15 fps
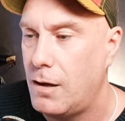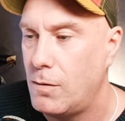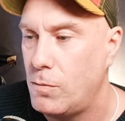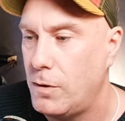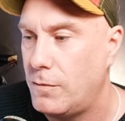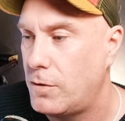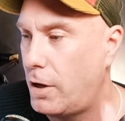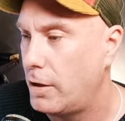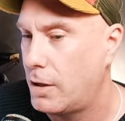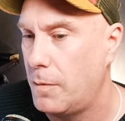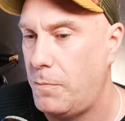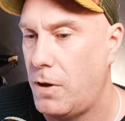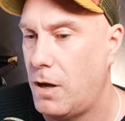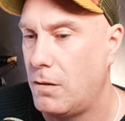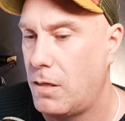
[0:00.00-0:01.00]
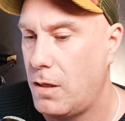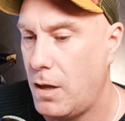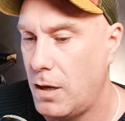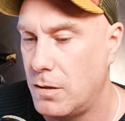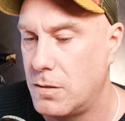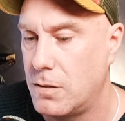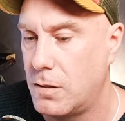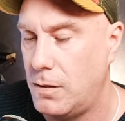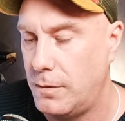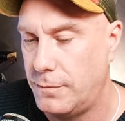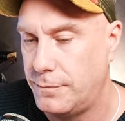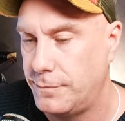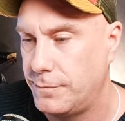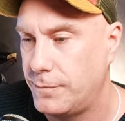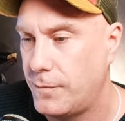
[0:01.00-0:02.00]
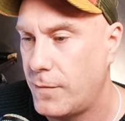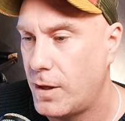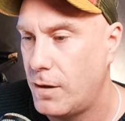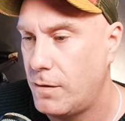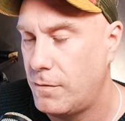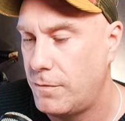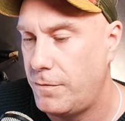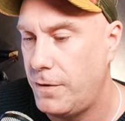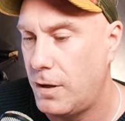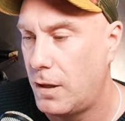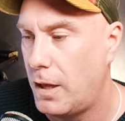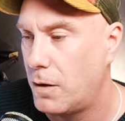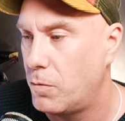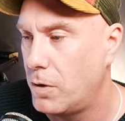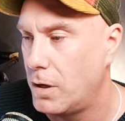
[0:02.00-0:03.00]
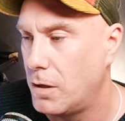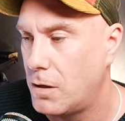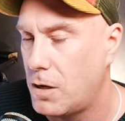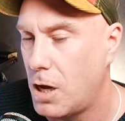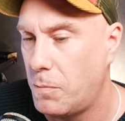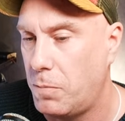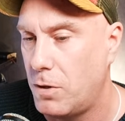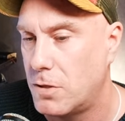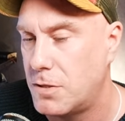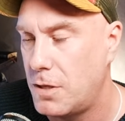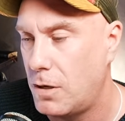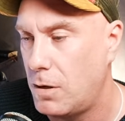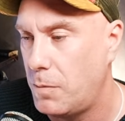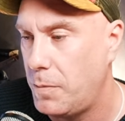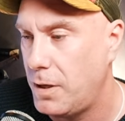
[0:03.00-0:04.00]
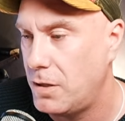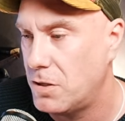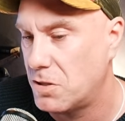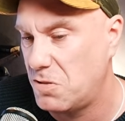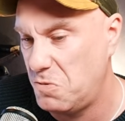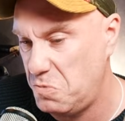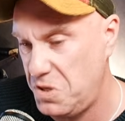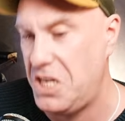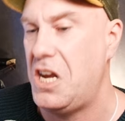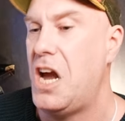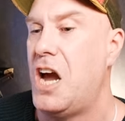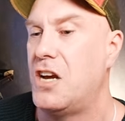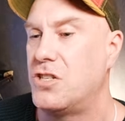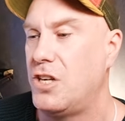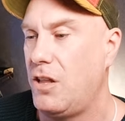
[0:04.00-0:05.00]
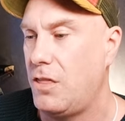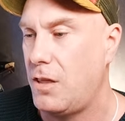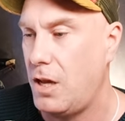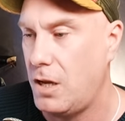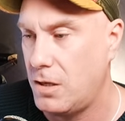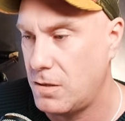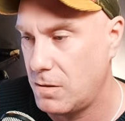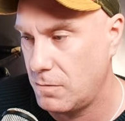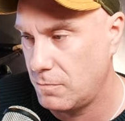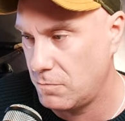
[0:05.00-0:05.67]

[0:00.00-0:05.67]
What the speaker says: We've talked about this. Feel like we're in couples therapy, just rehashing things.